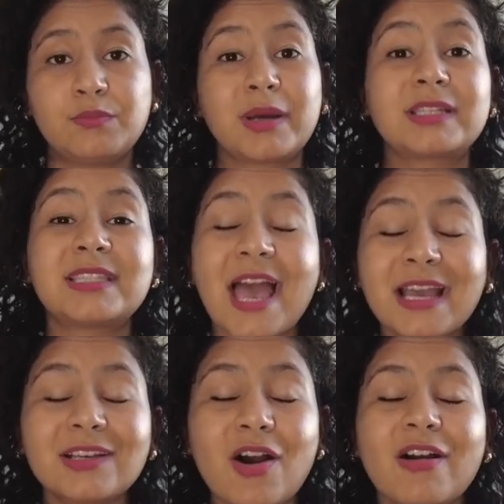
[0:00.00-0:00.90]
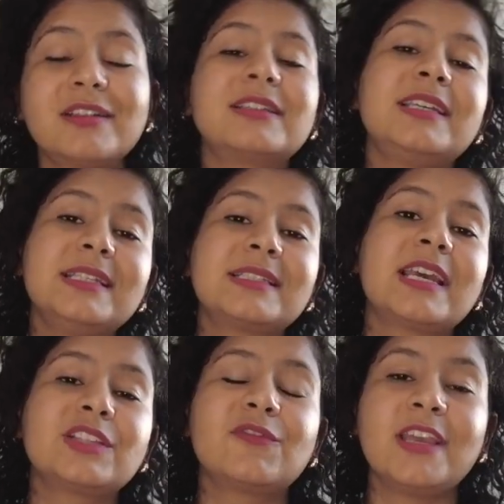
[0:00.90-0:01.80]
But thank God, these
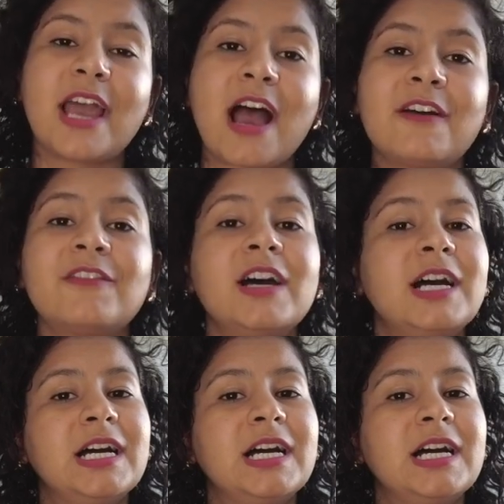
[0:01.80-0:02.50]
days we have